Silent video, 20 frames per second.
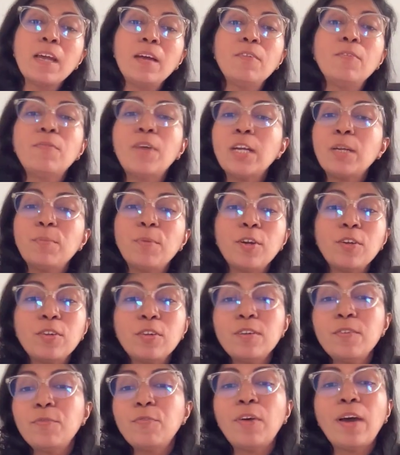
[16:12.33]
what about
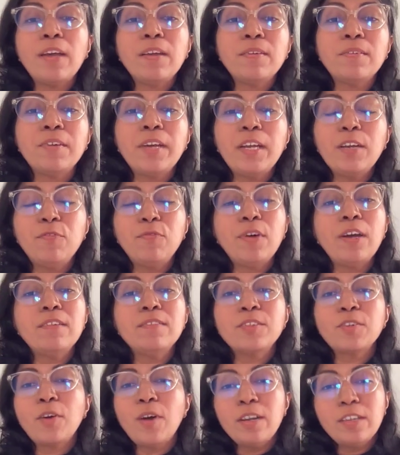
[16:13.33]
your grade 5
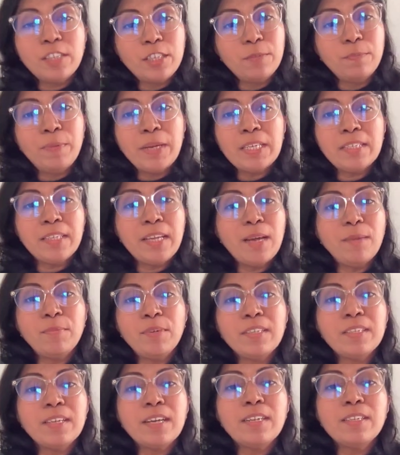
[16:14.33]
scholarship exam
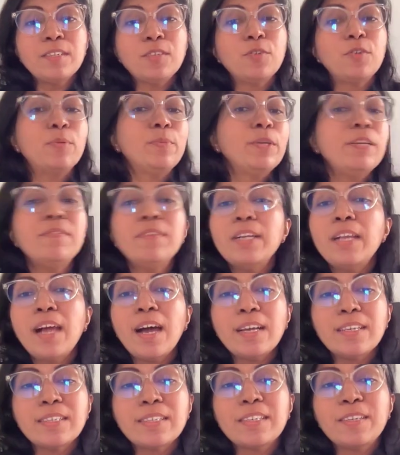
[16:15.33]
results. Nobody will
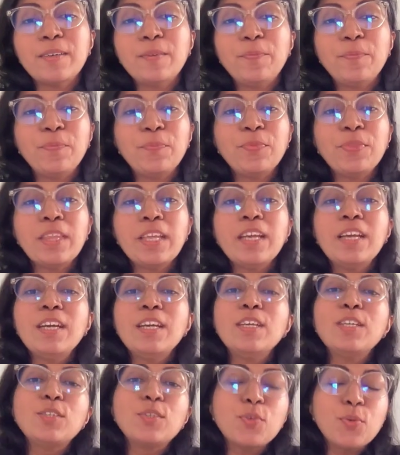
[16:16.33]
ask.
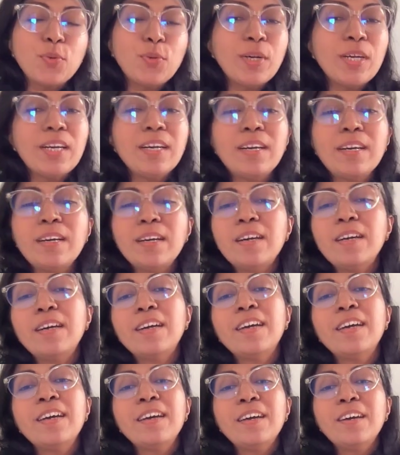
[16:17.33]
So
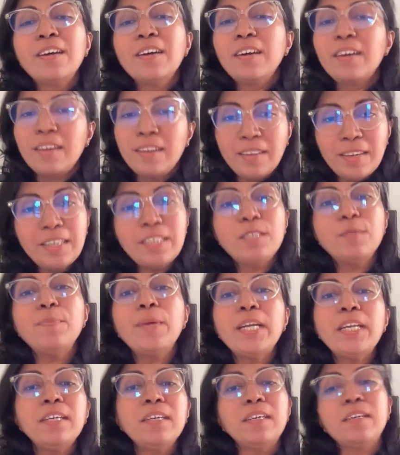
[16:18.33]
it's
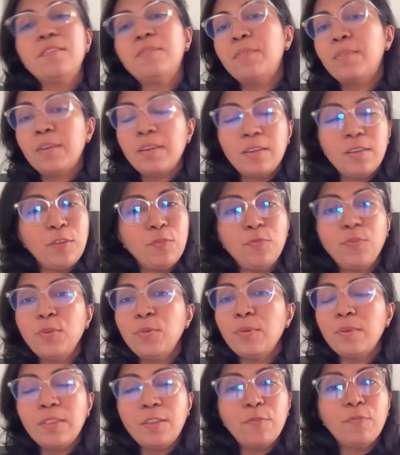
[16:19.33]
better if
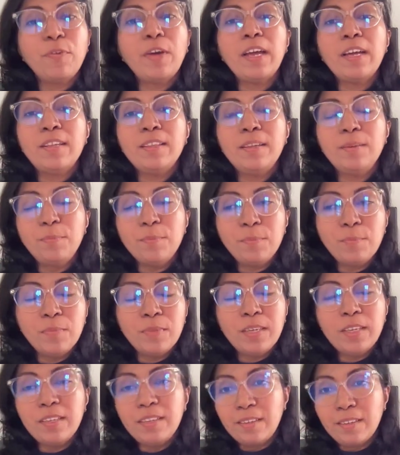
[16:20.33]
you the
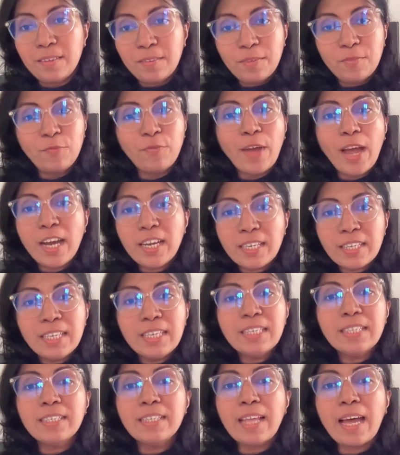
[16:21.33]
fact
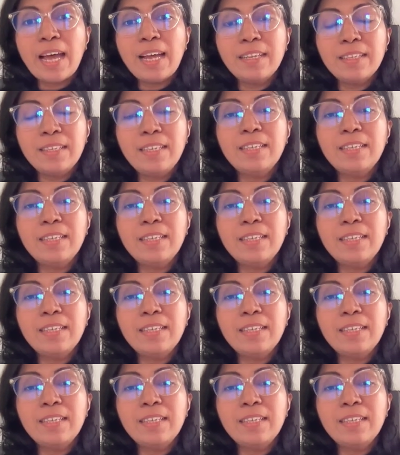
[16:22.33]
is that